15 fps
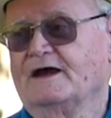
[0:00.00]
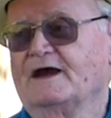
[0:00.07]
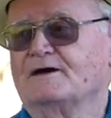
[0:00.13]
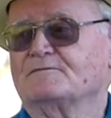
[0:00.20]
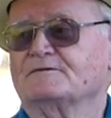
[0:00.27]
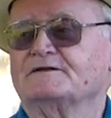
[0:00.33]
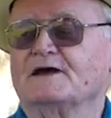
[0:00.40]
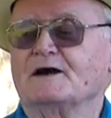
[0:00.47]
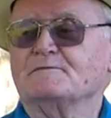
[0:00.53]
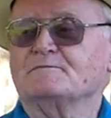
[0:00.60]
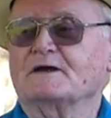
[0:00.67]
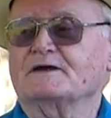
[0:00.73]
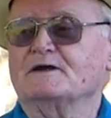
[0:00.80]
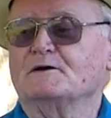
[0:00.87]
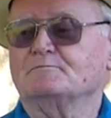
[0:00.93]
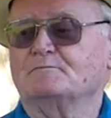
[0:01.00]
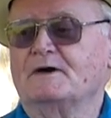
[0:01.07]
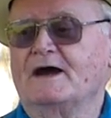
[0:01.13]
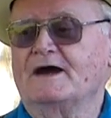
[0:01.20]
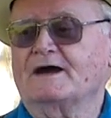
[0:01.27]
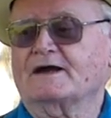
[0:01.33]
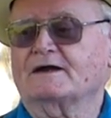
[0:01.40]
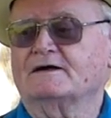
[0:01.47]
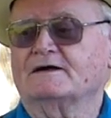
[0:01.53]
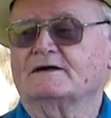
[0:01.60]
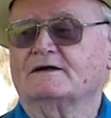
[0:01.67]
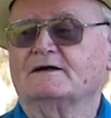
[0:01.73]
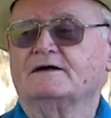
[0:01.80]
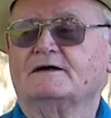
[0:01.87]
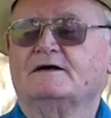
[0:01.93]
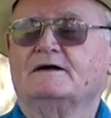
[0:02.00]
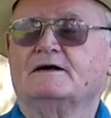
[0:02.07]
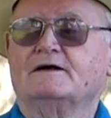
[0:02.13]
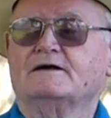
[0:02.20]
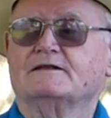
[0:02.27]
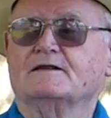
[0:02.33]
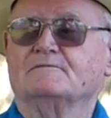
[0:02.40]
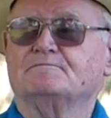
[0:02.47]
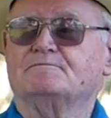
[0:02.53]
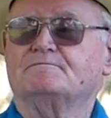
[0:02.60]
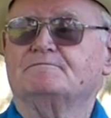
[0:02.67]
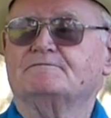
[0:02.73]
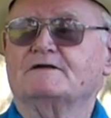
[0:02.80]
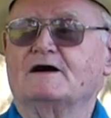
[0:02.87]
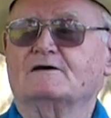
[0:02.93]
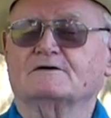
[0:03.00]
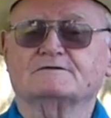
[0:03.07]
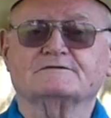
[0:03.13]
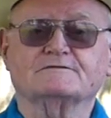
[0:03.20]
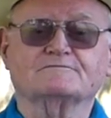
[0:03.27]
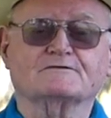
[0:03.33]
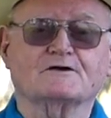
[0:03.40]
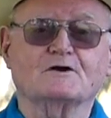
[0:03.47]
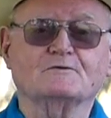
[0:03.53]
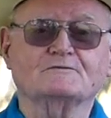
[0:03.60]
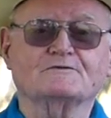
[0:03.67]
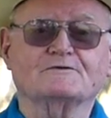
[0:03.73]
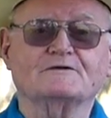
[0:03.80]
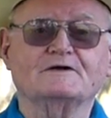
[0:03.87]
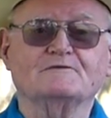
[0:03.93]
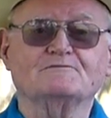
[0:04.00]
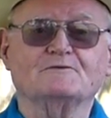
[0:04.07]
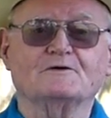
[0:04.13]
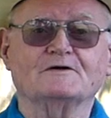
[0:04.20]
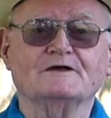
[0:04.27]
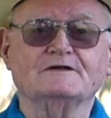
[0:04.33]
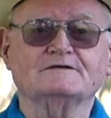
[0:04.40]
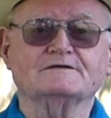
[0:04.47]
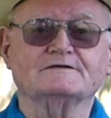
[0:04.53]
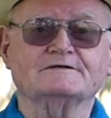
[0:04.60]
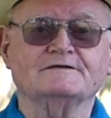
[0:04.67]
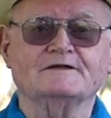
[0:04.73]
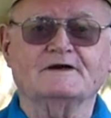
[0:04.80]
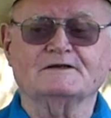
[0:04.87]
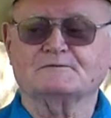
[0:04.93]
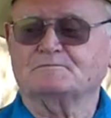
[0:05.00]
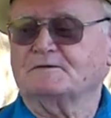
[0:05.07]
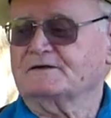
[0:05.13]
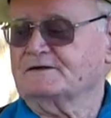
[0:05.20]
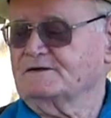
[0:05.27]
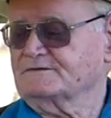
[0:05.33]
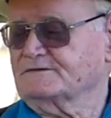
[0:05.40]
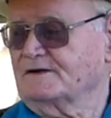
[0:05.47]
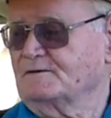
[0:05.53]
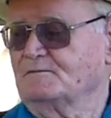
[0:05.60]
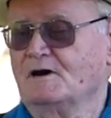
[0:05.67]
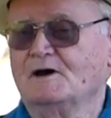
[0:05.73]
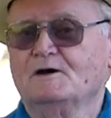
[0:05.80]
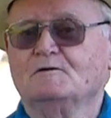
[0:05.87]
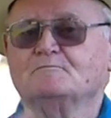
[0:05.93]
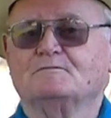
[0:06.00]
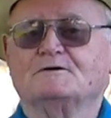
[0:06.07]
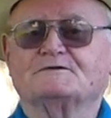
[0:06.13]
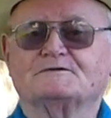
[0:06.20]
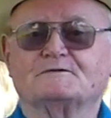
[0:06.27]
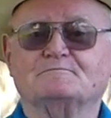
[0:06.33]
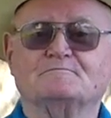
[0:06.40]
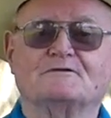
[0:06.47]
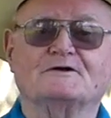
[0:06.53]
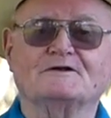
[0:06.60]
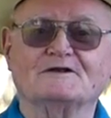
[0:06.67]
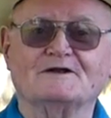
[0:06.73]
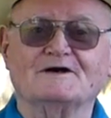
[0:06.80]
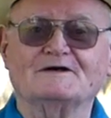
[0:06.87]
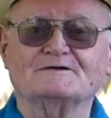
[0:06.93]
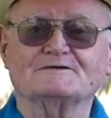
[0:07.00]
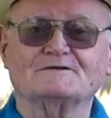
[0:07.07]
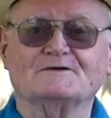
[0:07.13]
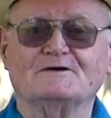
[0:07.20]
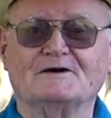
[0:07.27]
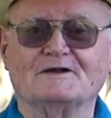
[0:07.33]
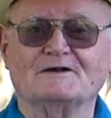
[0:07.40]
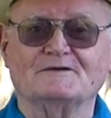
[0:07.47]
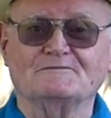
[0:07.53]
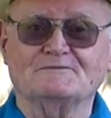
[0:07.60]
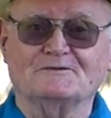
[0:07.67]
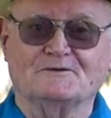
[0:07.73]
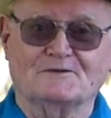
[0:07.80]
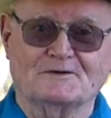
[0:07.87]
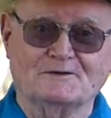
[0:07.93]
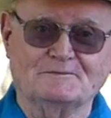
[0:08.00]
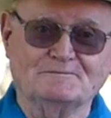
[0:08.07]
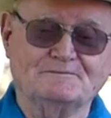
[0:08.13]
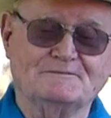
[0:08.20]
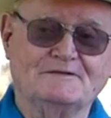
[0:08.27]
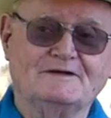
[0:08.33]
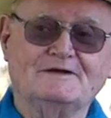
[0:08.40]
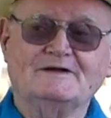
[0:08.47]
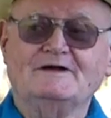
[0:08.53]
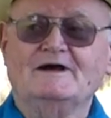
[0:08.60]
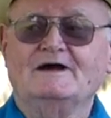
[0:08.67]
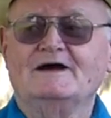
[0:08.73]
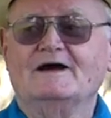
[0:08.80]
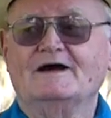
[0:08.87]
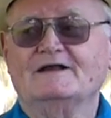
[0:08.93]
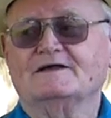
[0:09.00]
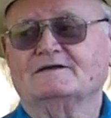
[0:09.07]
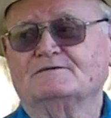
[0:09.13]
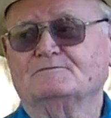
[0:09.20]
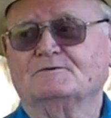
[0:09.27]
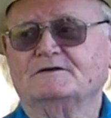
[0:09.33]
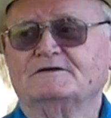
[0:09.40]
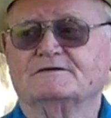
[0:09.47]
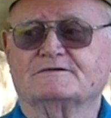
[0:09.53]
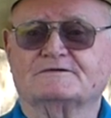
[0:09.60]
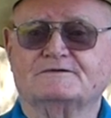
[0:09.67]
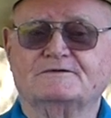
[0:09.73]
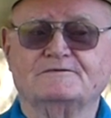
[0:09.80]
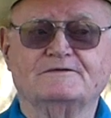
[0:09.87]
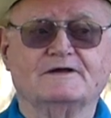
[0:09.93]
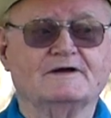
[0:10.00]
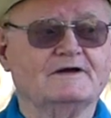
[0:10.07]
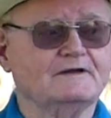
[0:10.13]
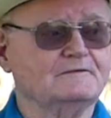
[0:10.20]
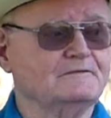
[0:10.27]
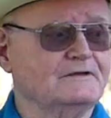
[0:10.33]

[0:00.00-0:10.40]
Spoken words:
Every time they come back, the flowers have grown 3 or 4 inches, and that's because I put some fertilizer on it for them. And we just do that.